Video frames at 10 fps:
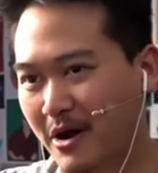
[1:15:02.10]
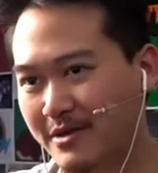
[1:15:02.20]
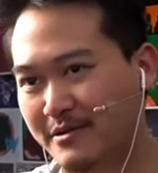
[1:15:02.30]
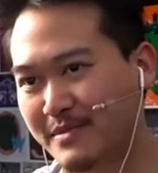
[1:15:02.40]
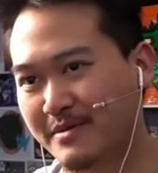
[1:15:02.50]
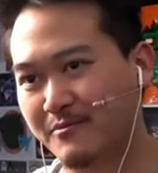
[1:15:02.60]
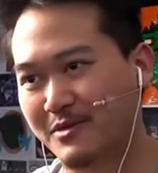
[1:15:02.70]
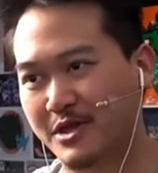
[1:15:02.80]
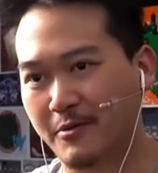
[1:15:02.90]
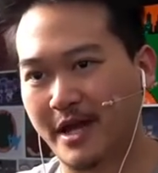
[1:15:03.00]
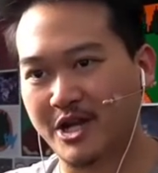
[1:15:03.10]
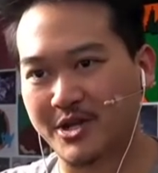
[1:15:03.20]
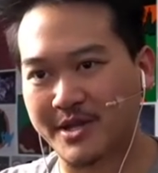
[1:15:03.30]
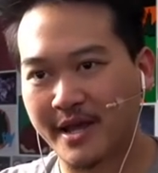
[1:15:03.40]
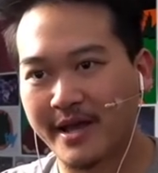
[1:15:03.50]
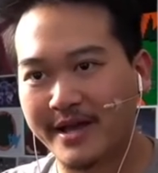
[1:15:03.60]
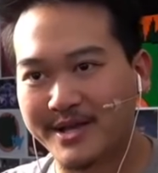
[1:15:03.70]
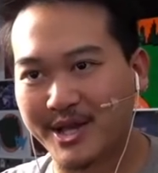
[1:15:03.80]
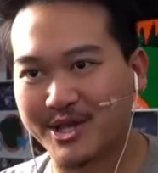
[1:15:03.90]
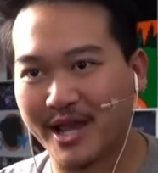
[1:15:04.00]
bother me with donations.
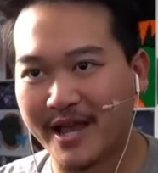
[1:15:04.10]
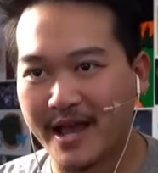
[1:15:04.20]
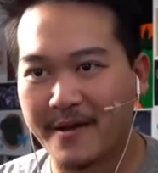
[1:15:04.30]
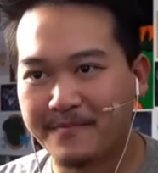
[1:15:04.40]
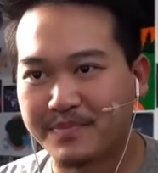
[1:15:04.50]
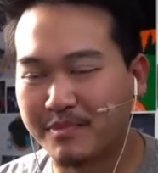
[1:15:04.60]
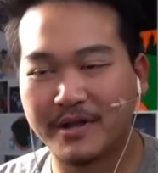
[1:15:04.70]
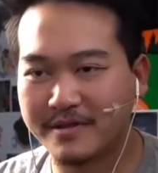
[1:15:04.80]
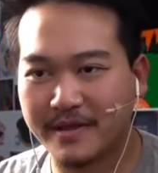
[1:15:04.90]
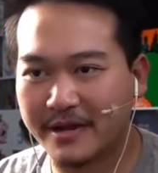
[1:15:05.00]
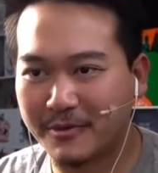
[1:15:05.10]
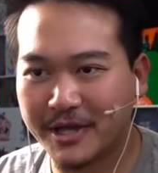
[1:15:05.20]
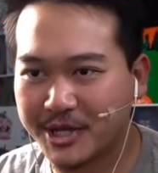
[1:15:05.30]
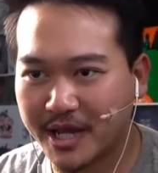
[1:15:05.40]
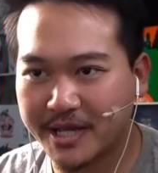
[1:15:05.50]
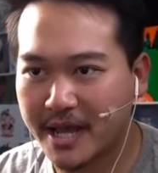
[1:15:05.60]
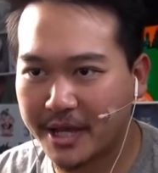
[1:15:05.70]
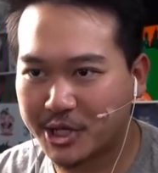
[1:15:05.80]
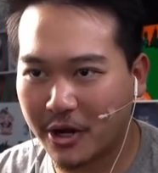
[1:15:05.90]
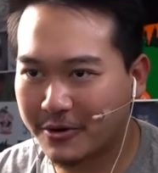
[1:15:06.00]
It says, but anyway, he says,
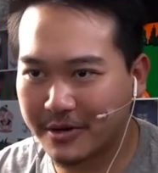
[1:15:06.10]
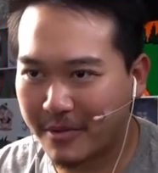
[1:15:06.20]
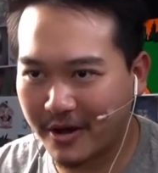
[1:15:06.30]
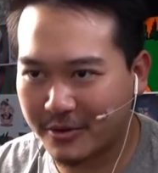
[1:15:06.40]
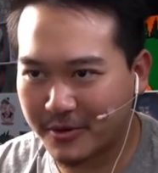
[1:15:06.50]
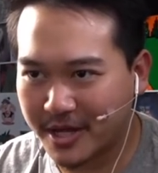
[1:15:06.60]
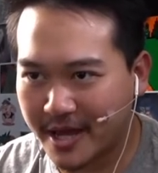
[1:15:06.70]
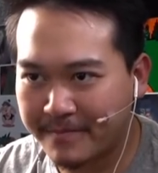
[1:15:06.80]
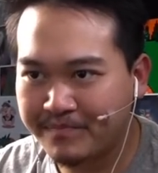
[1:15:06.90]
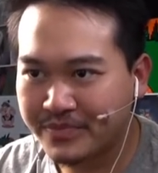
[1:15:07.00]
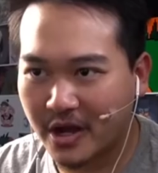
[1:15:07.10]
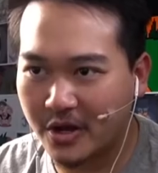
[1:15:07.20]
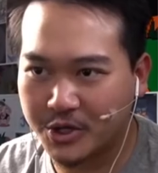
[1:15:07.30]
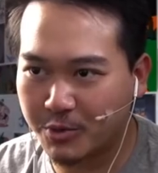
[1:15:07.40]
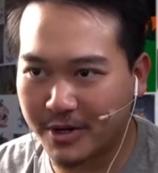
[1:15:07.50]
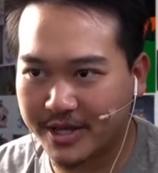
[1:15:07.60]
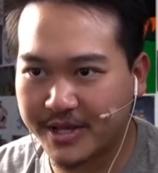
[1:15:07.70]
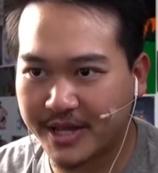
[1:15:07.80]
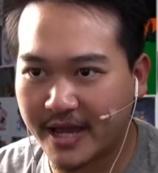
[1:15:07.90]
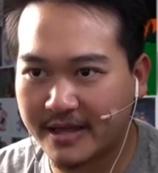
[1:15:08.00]
hey, sorry to bother again. I also wanted to
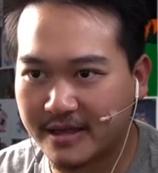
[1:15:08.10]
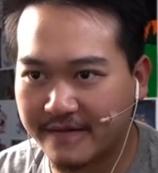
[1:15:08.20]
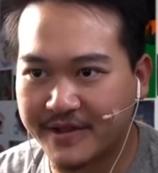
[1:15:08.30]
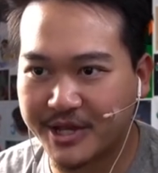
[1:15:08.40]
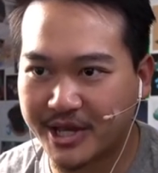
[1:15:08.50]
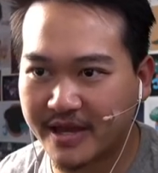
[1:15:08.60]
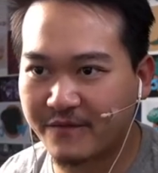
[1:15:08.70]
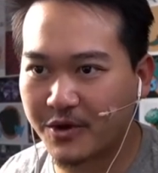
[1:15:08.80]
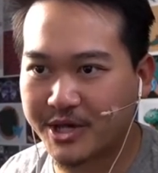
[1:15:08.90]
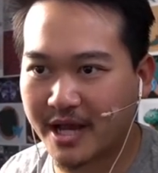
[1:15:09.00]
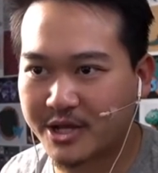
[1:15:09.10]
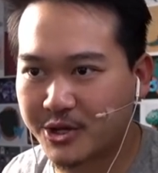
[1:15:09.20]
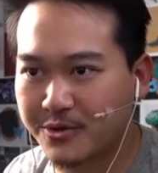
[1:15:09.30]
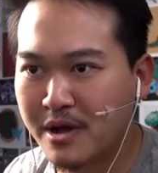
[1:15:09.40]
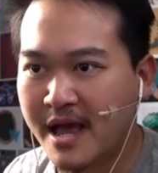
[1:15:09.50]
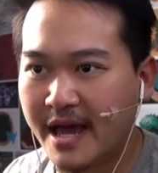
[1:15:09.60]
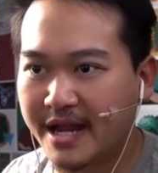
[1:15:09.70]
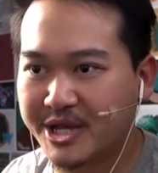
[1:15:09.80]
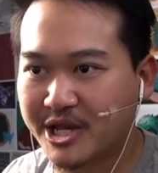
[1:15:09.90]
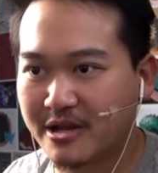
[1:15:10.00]
say I love to sing and voice act too, and
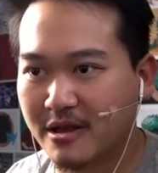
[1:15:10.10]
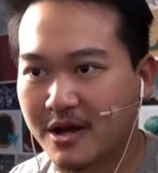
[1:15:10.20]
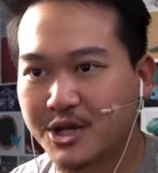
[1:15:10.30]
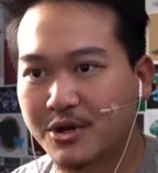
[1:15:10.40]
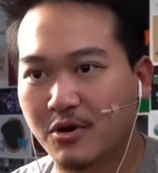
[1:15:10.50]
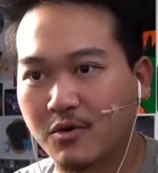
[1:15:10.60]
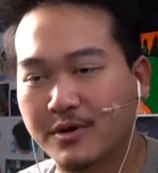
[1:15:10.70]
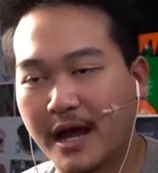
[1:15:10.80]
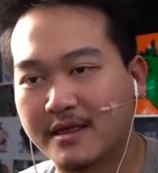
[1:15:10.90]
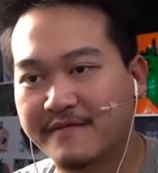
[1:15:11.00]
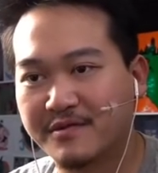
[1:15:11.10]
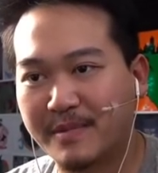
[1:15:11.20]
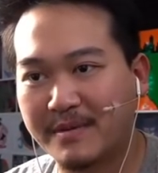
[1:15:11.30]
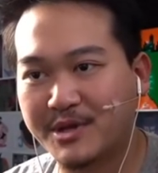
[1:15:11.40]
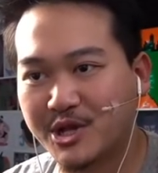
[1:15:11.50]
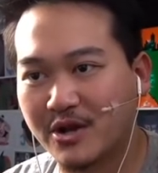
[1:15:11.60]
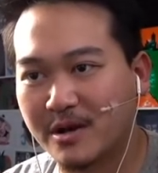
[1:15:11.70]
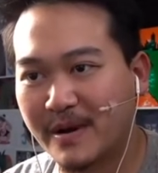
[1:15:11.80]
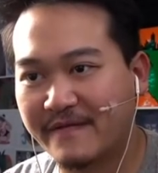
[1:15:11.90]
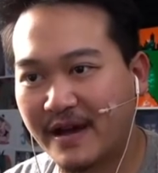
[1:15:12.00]
I sing along to your old I Love You Baby song
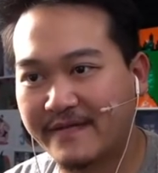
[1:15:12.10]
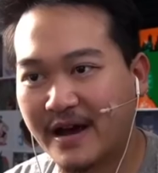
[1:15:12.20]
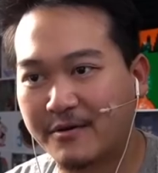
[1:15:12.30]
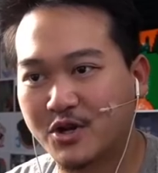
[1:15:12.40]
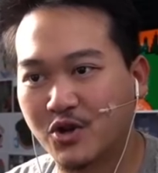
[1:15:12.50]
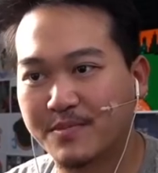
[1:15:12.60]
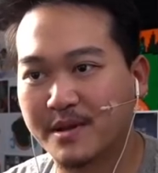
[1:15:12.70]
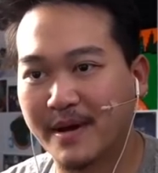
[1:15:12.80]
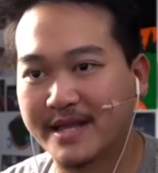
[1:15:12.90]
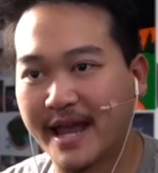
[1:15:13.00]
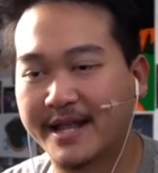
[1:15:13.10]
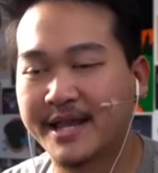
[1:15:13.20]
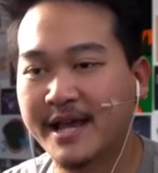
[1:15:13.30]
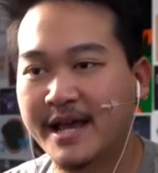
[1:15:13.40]
on my 5-hour trip to my dad's